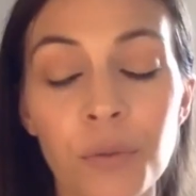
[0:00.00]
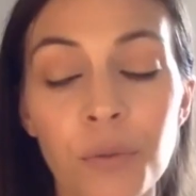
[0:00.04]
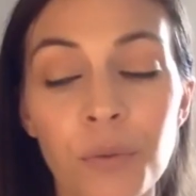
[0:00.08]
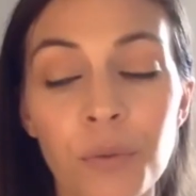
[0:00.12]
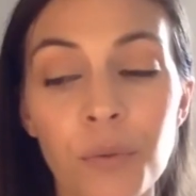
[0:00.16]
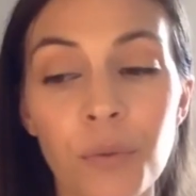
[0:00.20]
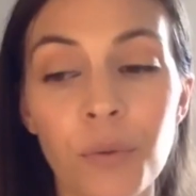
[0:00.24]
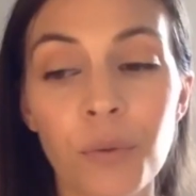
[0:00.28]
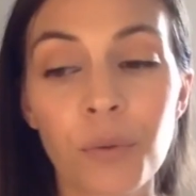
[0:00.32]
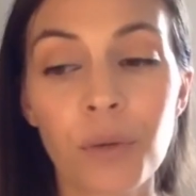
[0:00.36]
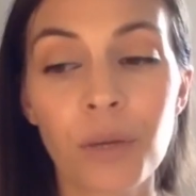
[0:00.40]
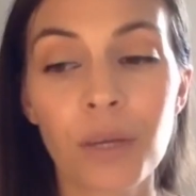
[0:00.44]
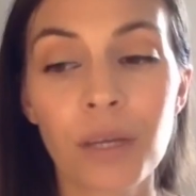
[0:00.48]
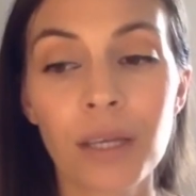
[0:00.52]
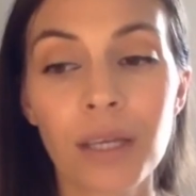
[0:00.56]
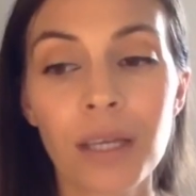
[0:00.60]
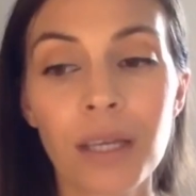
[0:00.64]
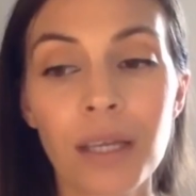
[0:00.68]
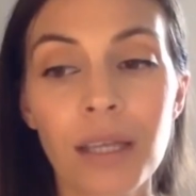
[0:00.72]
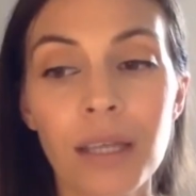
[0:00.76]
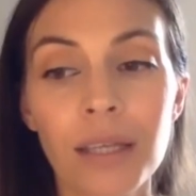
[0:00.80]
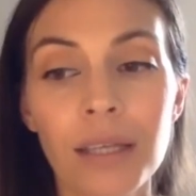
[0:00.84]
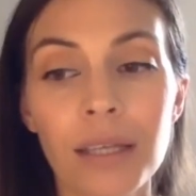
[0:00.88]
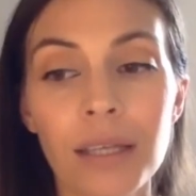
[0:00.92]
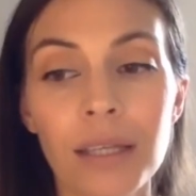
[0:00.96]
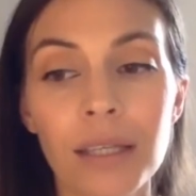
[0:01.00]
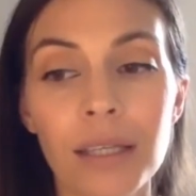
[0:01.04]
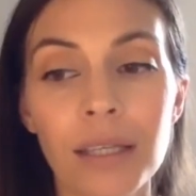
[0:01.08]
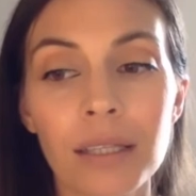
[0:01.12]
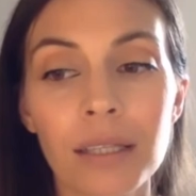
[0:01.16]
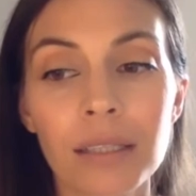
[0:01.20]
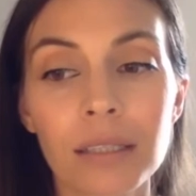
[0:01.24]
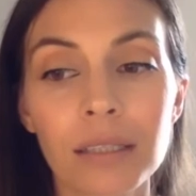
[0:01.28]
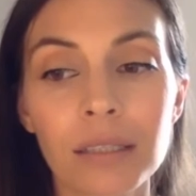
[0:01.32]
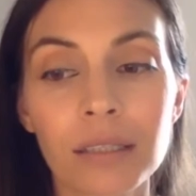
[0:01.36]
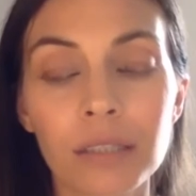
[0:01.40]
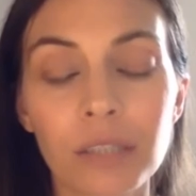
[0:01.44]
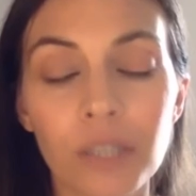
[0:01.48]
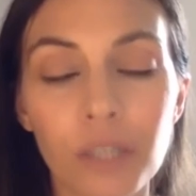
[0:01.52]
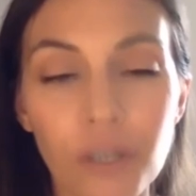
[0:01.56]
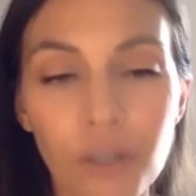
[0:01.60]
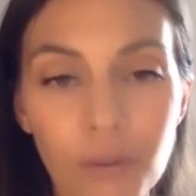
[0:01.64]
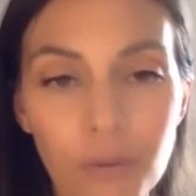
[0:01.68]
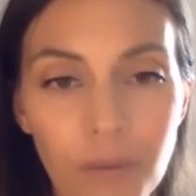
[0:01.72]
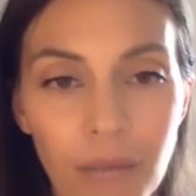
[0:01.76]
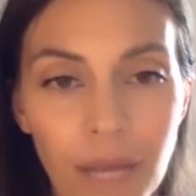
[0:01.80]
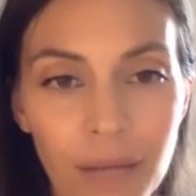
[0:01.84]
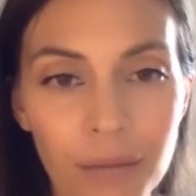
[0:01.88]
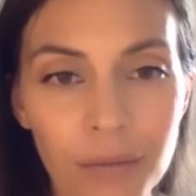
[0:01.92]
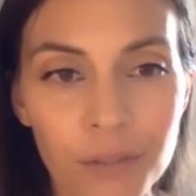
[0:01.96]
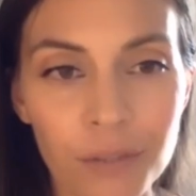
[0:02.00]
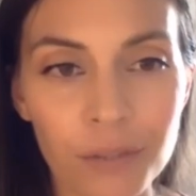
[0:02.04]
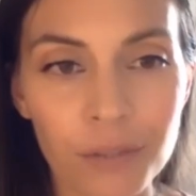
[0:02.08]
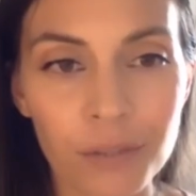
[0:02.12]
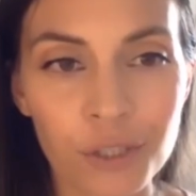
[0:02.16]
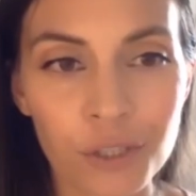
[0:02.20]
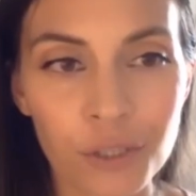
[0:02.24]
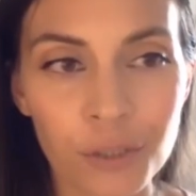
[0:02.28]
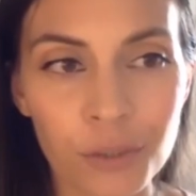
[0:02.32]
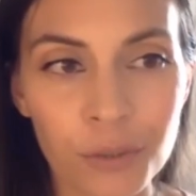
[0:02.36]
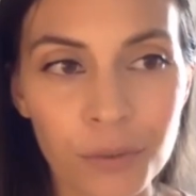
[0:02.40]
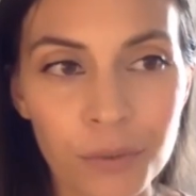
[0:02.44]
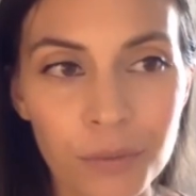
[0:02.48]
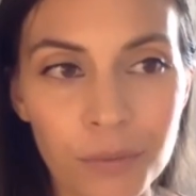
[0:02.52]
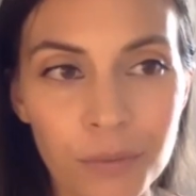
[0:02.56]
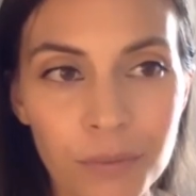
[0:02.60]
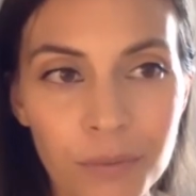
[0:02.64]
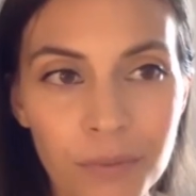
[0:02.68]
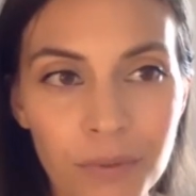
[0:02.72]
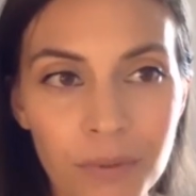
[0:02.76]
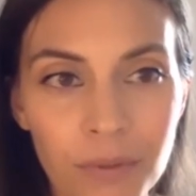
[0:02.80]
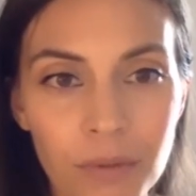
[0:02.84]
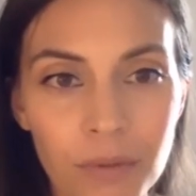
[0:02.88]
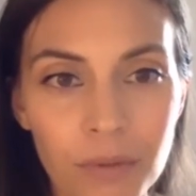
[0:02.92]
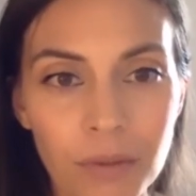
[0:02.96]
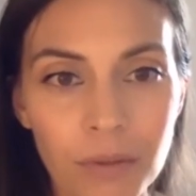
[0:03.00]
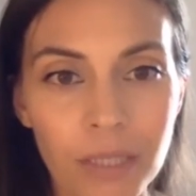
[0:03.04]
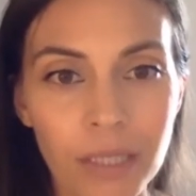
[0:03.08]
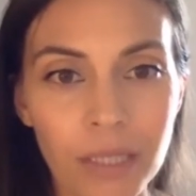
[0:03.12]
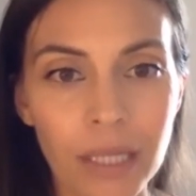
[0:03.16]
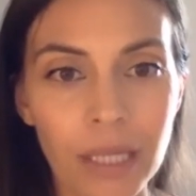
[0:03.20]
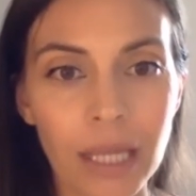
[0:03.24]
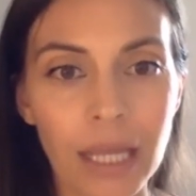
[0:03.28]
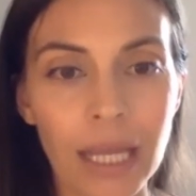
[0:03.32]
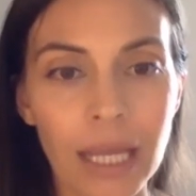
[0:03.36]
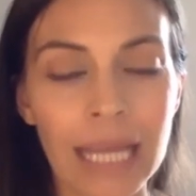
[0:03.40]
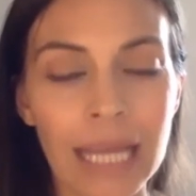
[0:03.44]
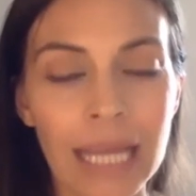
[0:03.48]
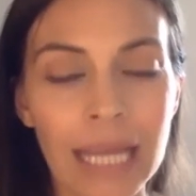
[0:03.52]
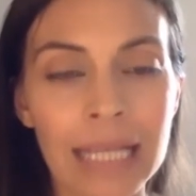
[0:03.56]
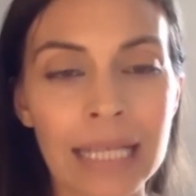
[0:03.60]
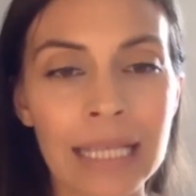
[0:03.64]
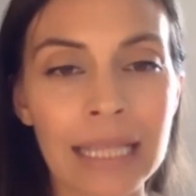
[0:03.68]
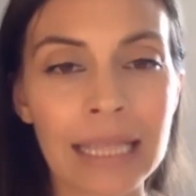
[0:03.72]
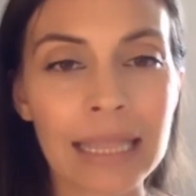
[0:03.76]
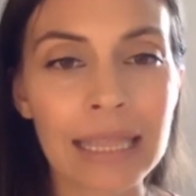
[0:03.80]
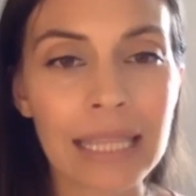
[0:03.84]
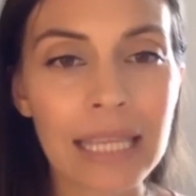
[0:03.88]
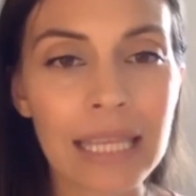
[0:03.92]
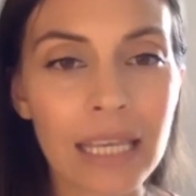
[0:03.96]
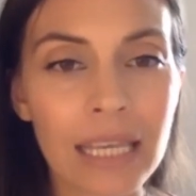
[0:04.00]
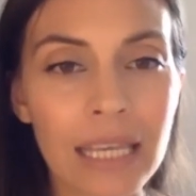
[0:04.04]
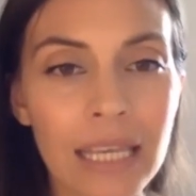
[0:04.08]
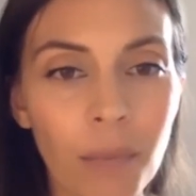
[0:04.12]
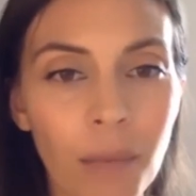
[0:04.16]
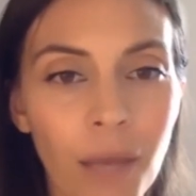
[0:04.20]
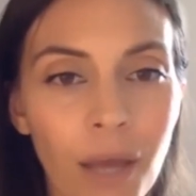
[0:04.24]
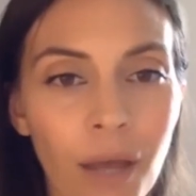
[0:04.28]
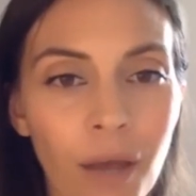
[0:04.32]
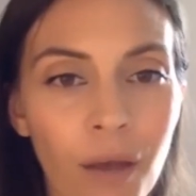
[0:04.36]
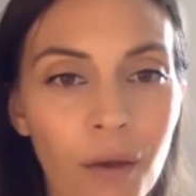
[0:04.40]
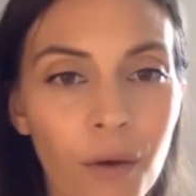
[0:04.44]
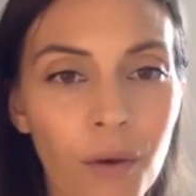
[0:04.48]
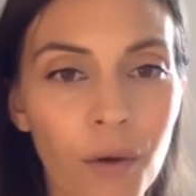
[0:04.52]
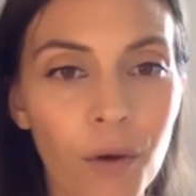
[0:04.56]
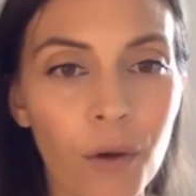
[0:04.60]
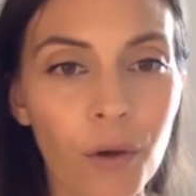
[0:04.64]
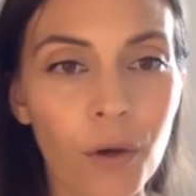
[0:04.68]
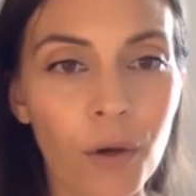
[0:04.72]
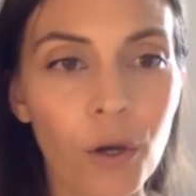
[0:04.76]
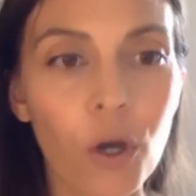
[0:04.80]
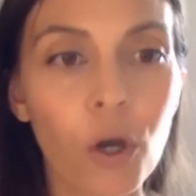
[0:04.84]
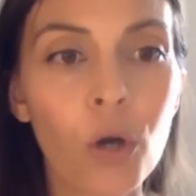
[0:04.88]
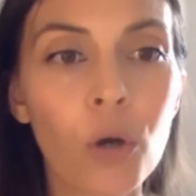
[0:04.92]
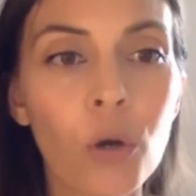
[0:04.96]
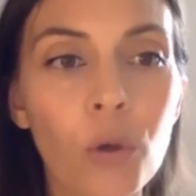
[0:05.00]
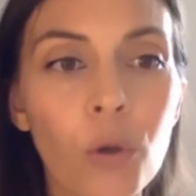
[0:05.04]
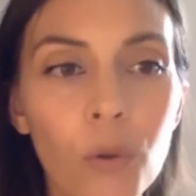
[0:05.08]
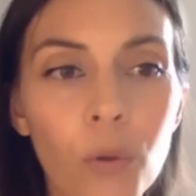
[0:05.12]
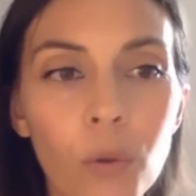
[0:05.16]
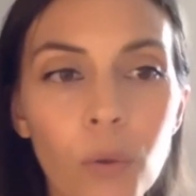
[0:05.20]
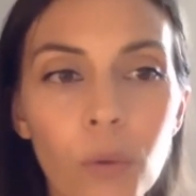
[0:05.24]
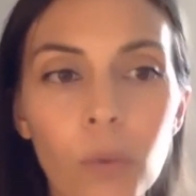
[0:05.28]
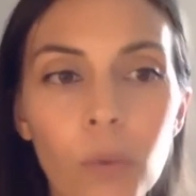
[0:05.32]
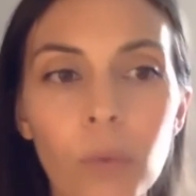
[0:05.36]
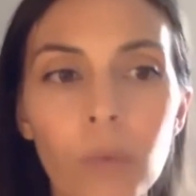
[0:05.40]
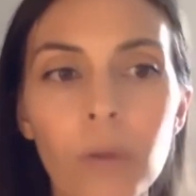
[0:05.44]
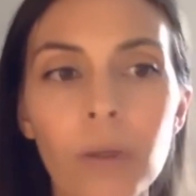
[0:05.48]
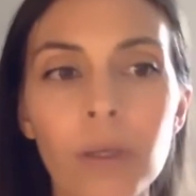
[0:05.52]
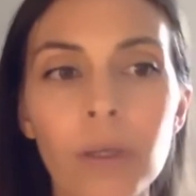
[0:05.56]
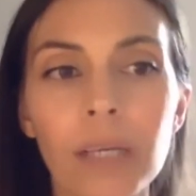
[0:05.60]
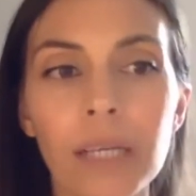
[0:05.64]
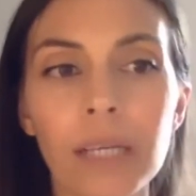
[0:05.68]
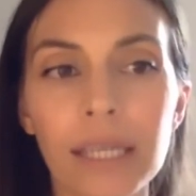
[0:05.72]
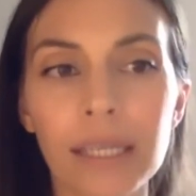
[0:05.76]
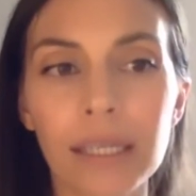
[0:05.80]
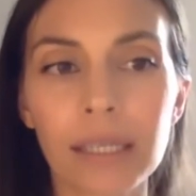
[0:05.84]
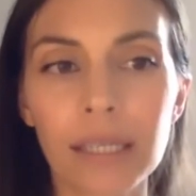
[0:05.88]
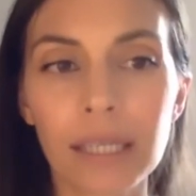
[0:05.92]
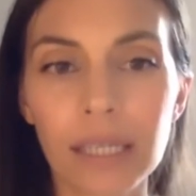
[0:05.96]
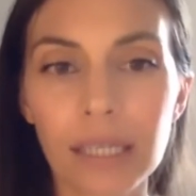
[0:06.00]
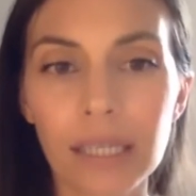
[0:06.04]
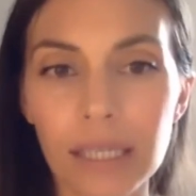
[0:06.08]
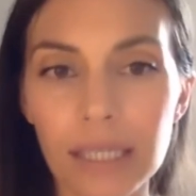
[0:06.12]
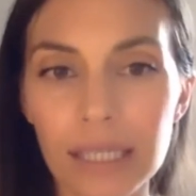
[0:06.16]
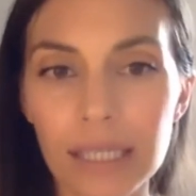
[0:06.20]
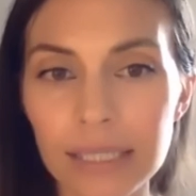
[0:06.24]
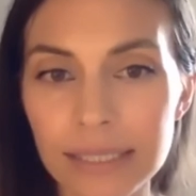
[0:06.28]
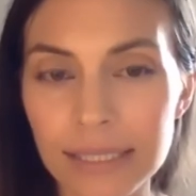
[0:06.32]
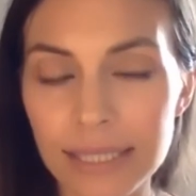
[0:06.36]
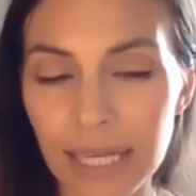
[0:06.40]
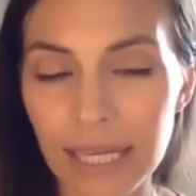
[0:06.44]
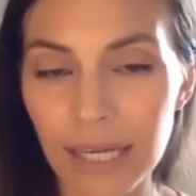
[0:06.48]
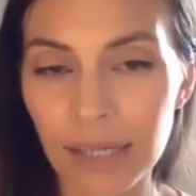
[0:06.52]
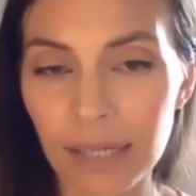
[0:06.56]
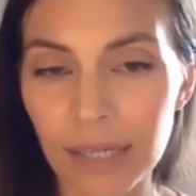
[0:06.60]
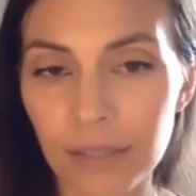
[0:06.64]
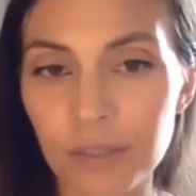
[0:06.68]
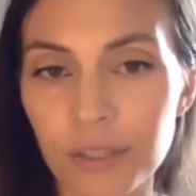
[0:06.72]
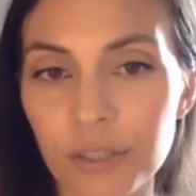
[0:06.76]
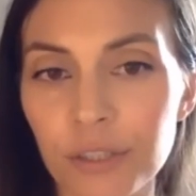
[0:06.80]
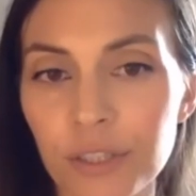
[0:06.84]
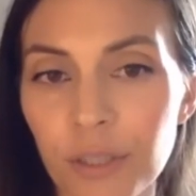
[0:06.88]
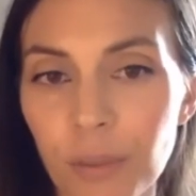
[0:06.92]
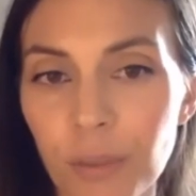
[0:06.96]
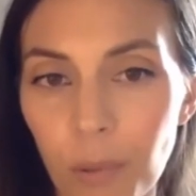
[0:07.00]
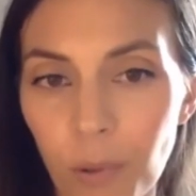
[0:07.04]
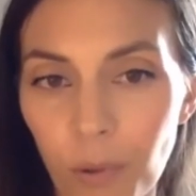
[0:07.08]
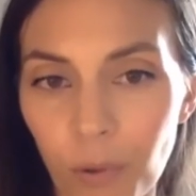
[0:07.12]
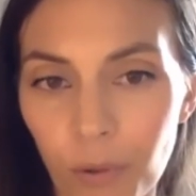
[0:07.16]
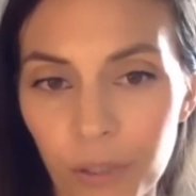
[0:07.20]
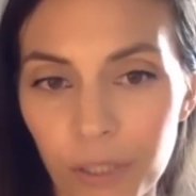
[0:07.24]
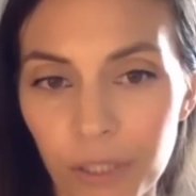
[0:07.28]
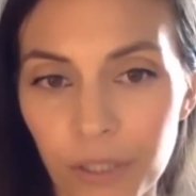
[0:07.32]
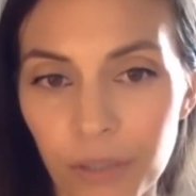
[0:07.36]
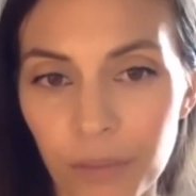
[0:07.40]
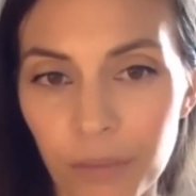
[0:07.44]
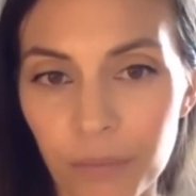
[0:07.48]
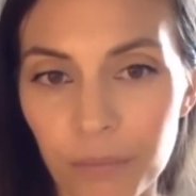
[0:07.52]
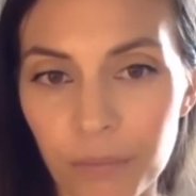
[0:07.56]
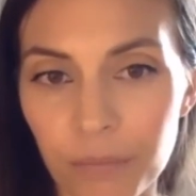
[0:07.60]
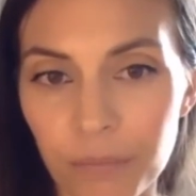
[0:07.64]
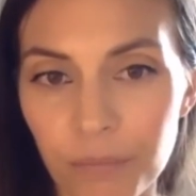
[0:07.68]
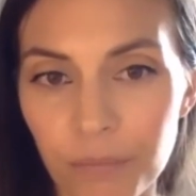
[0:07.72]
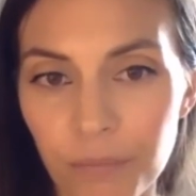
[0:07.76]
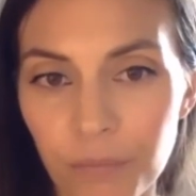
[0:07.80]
to look around you and think about who is there to support you.